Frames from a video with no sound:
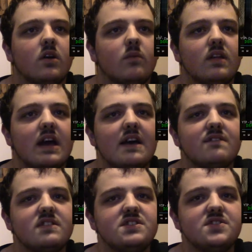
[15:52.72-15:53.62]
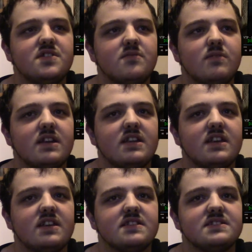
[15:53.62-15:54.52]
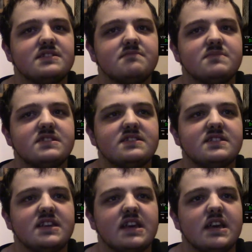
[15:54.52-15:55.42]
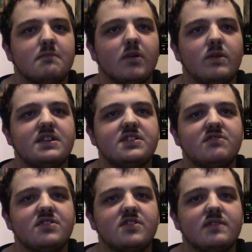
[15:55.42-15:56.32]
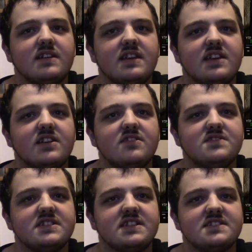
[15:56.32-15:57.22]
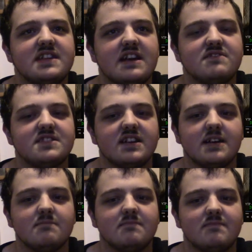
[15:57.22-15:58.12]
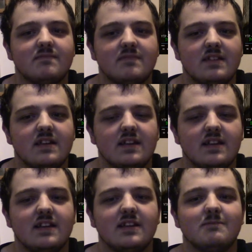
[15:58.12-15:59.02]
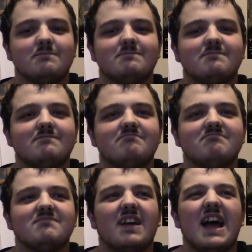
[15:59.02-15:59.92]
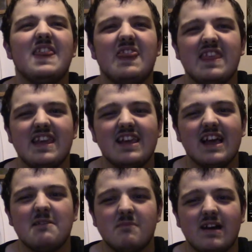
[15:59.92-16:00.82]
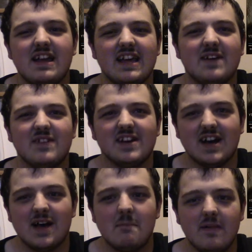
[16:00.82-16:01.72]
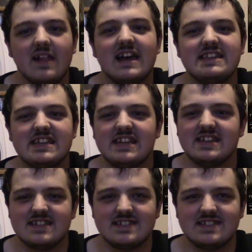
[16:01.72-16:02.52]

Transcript: We'll have to do it when he isn't busy, but we don't know where he goes in his downtime. I think I might have a couple ideas.